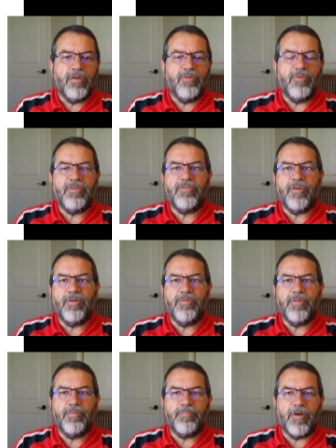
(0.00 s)
We start
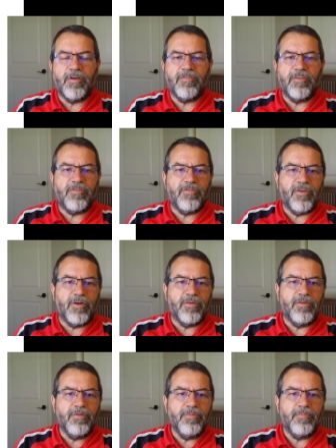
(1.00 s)
with the project
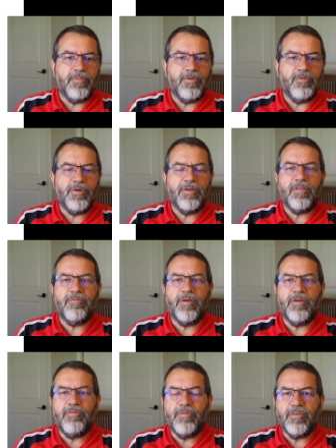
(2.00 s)
charter. One of the
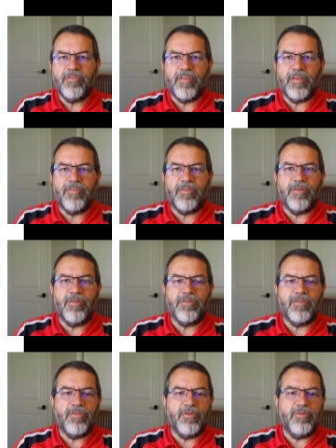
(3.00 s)
very first things you're going
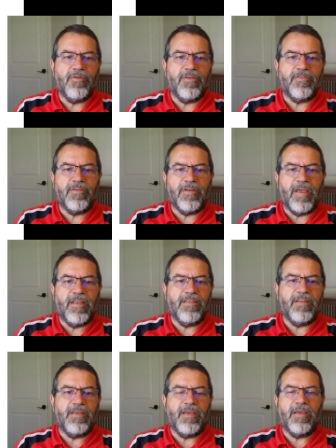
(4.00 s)
to do is an
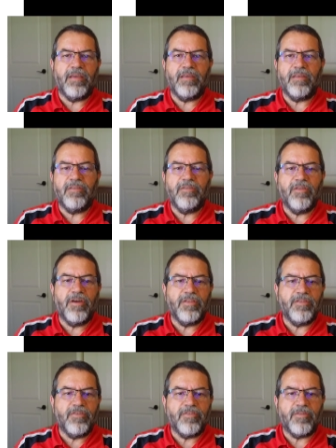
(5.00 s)
NDA,
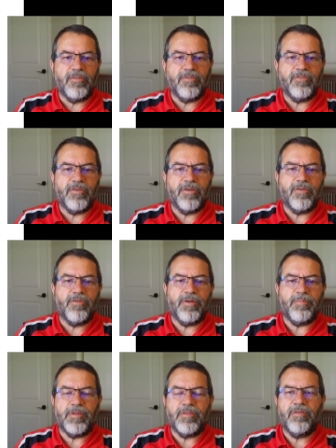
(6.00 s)
non-disclosure
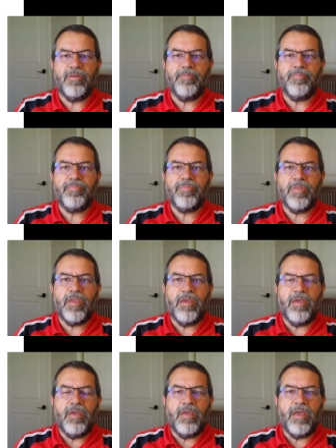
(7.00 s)
agreement.
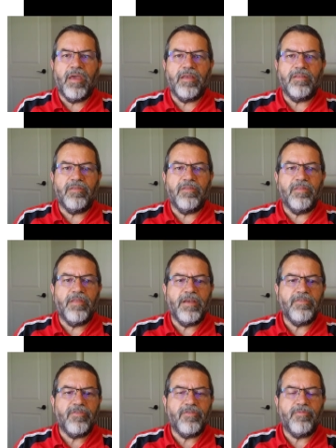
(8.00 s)
And
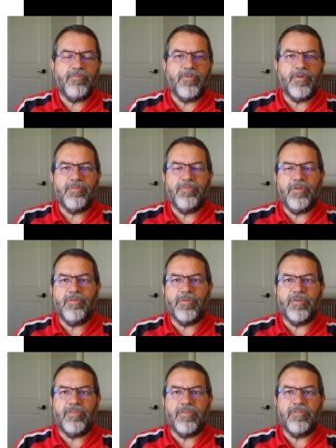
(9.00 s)
that's for a few
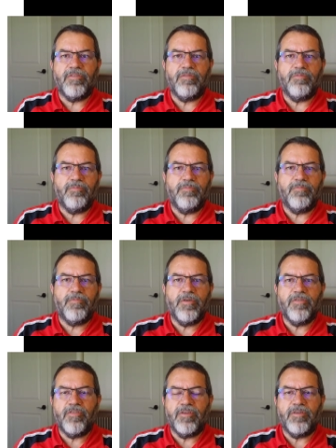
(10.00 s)
reasons.
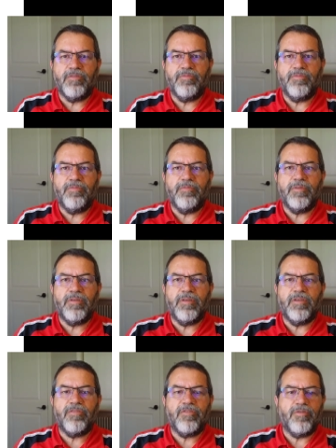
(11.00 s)
First off,
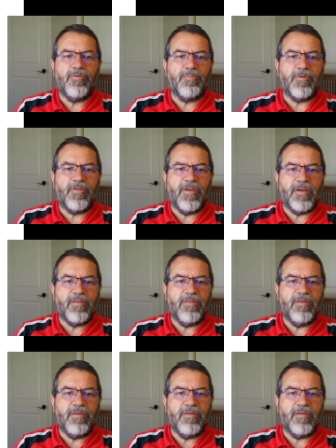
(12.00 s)
it's to protect
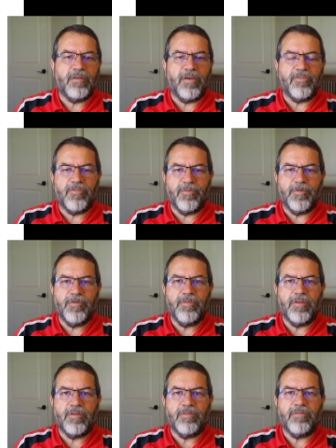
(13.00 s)
the customer,
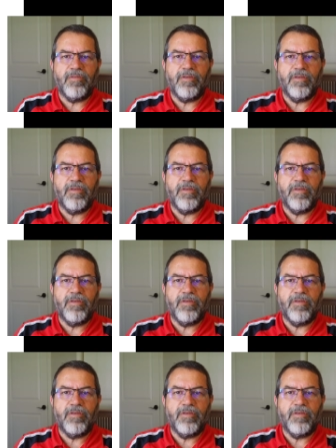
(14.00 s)
that